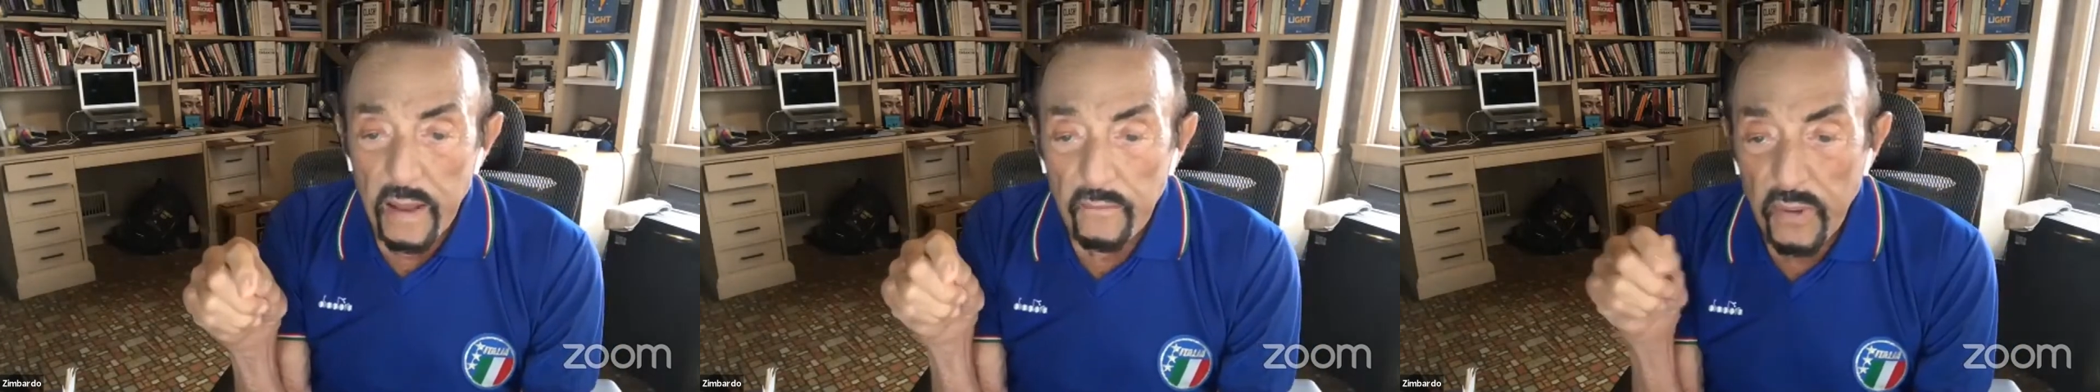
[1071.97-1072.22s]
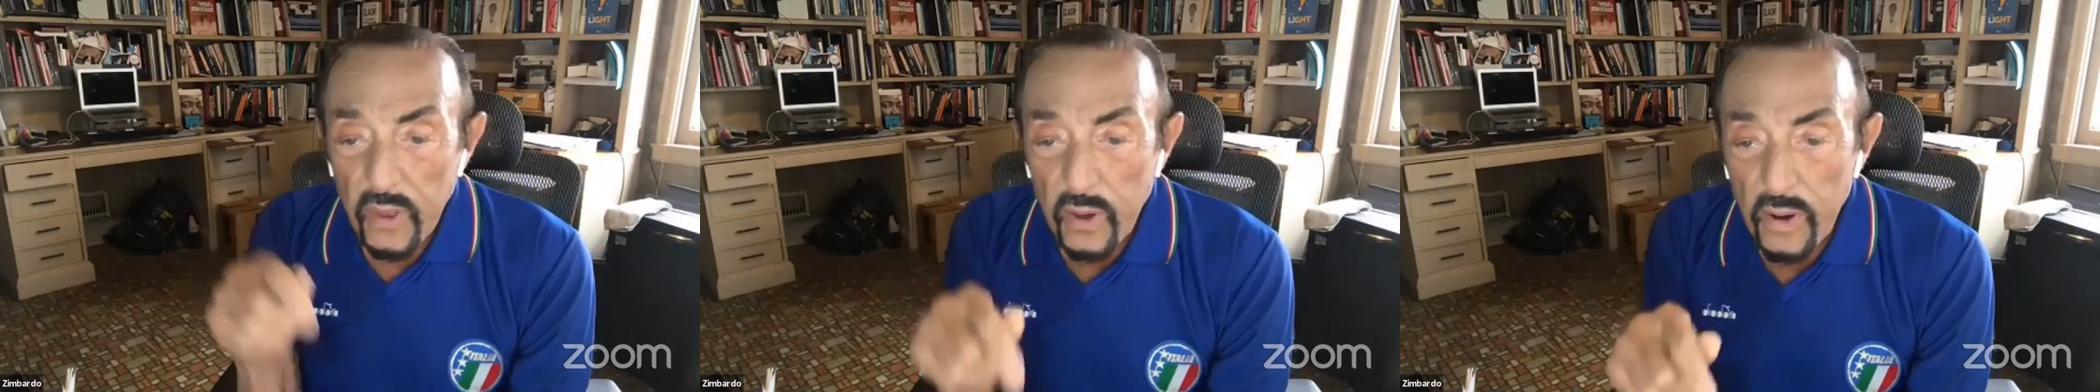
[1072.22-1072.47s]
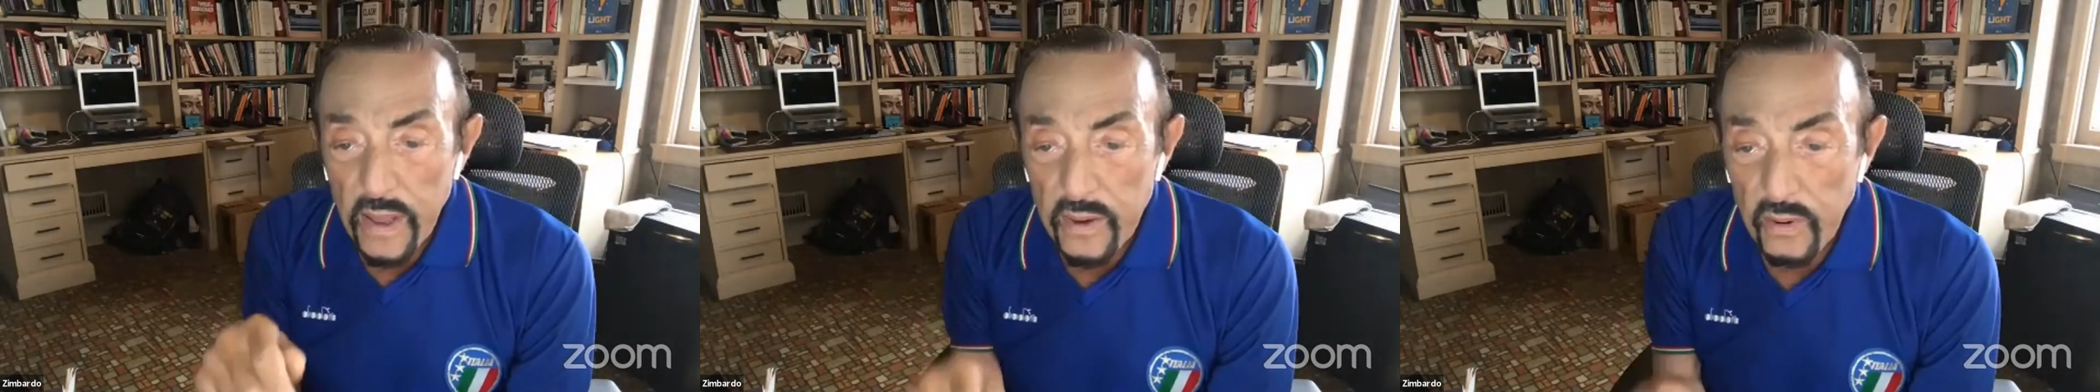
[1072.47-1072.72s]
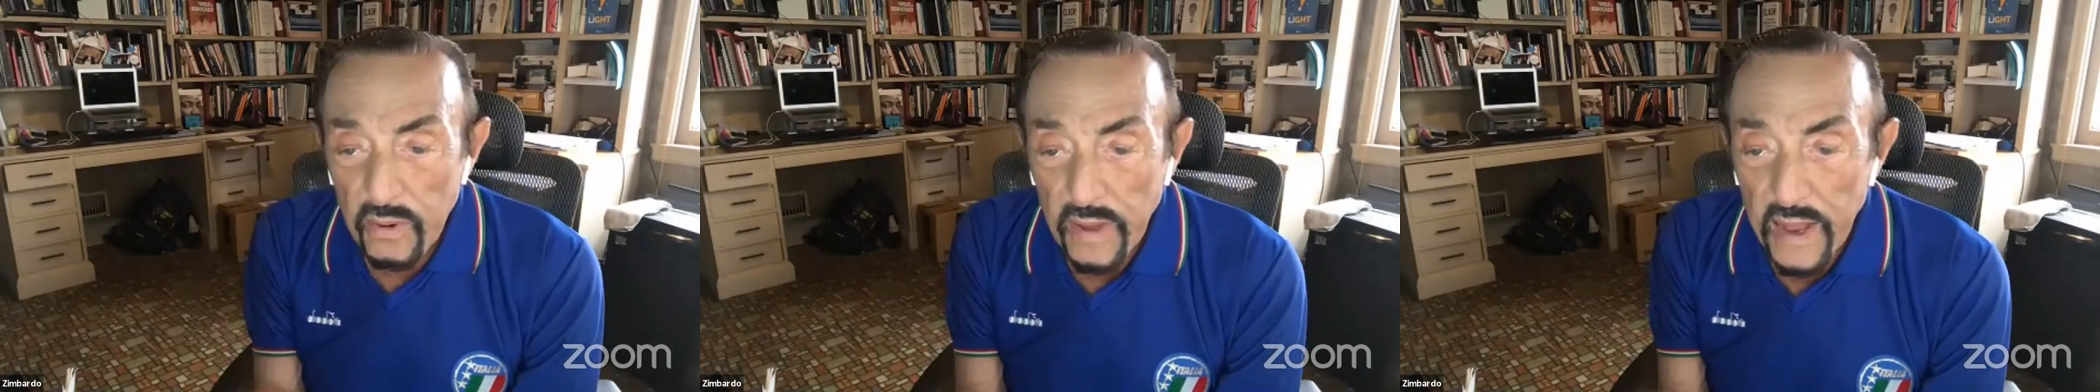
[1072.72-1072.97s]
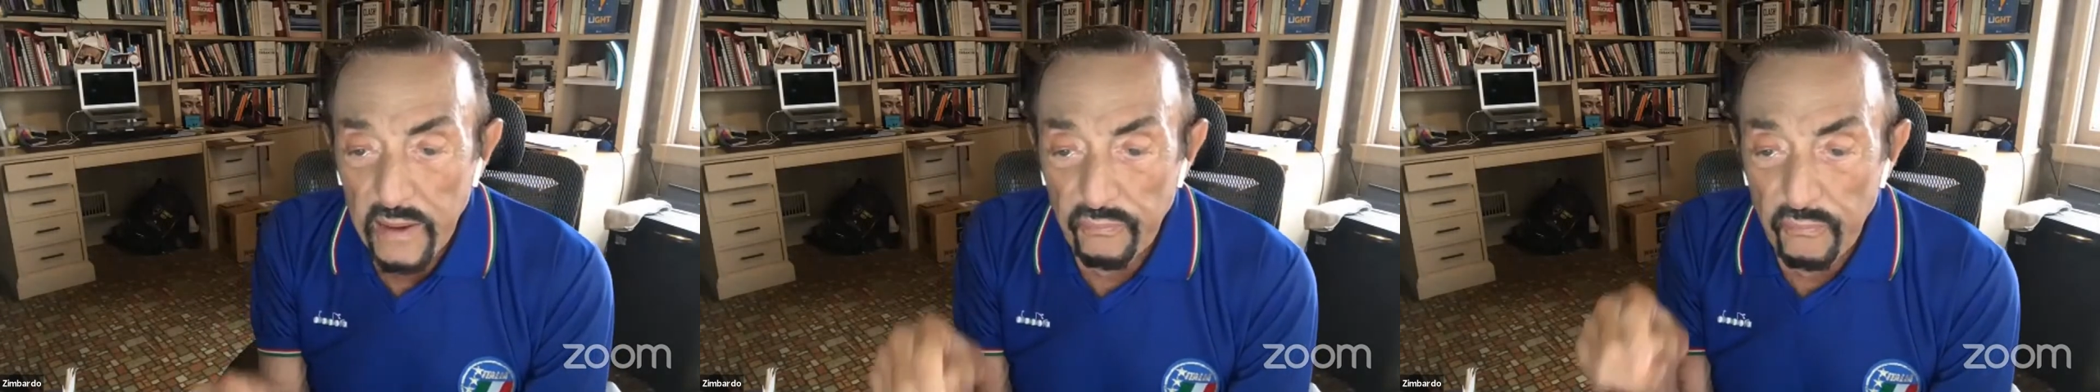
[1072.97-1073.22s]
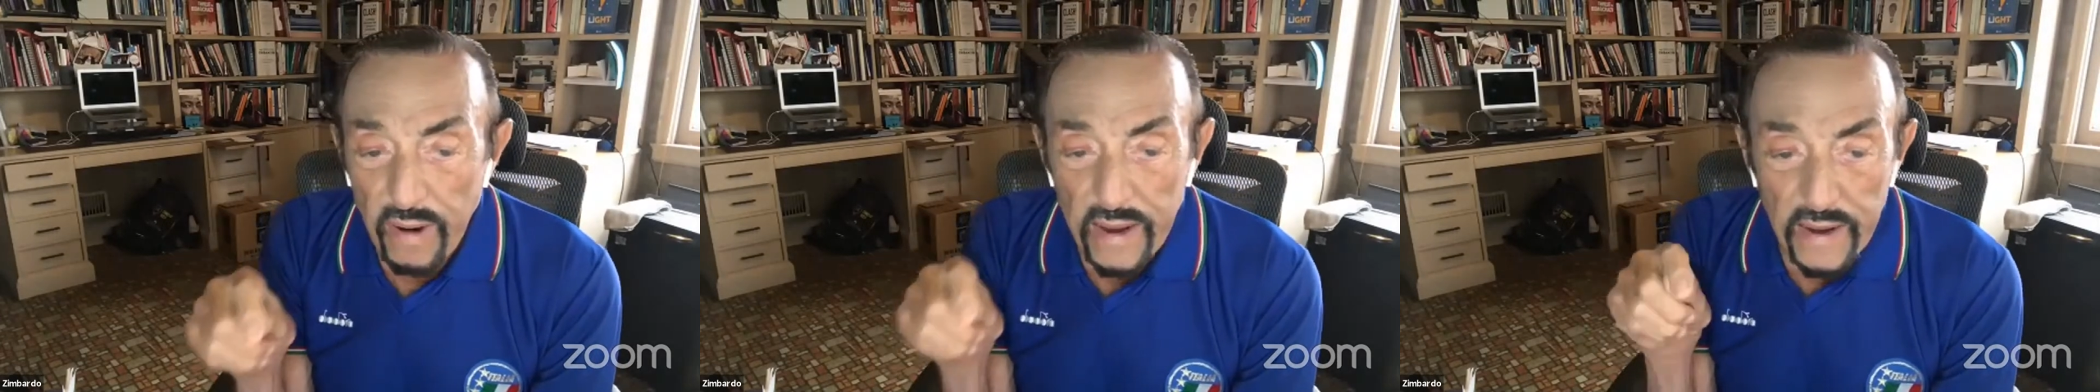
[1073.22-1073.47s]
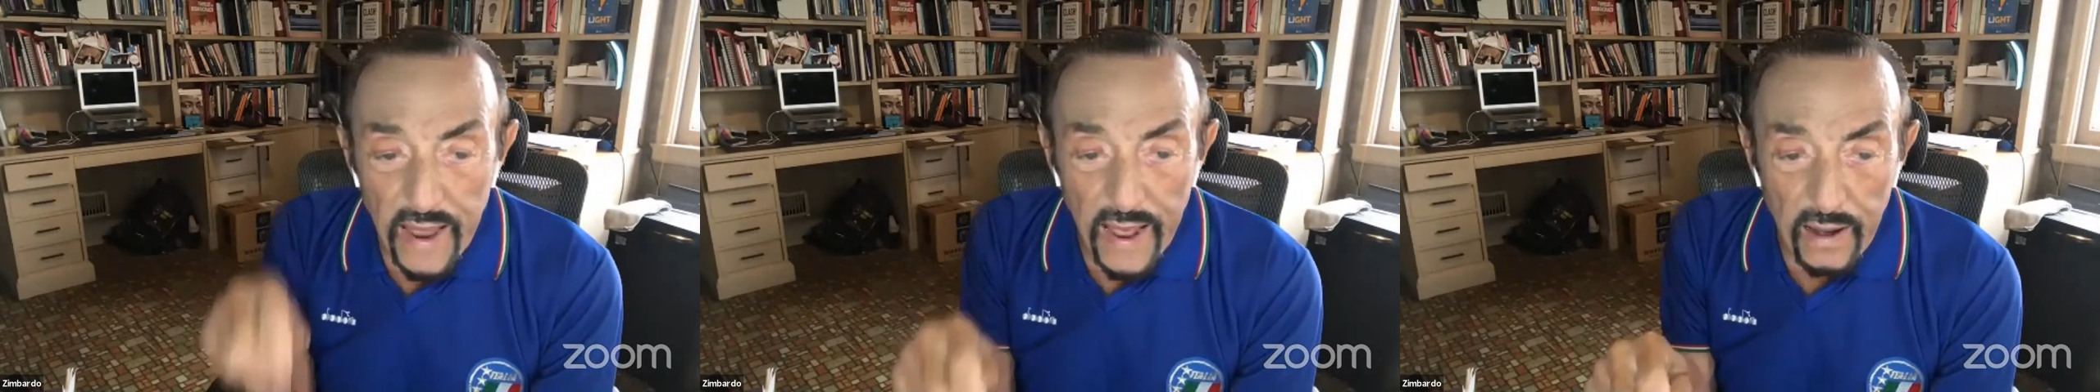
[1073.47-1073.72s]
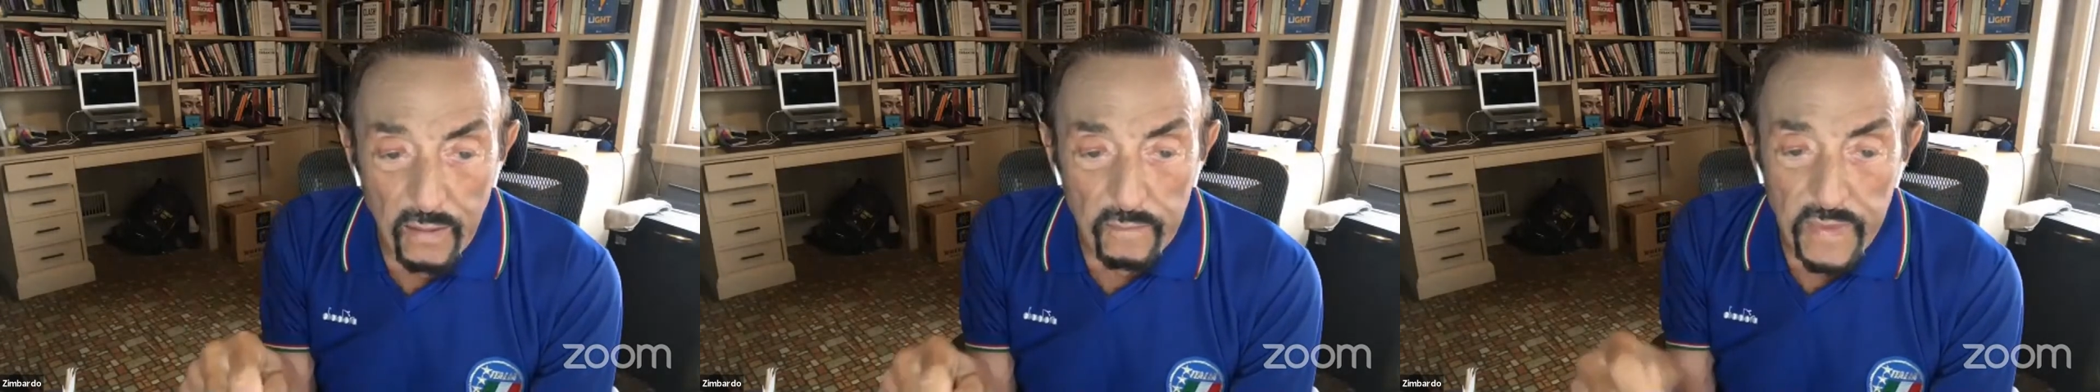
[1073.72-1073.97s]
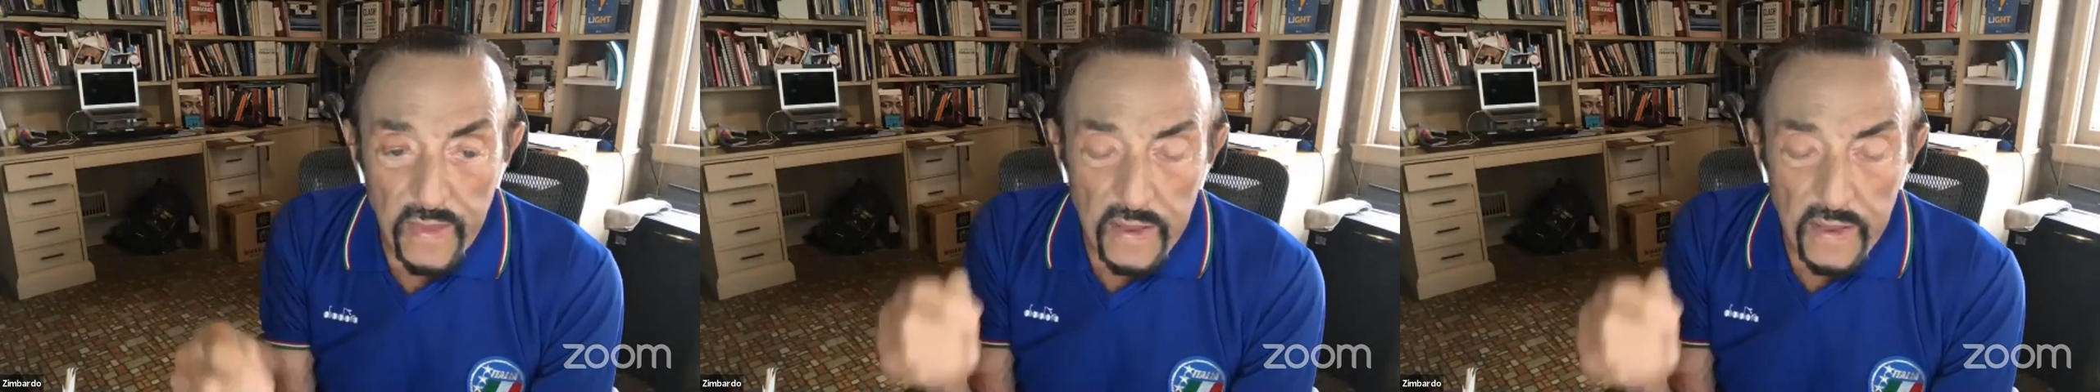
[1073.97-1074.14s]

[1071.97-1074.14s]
in your life right now.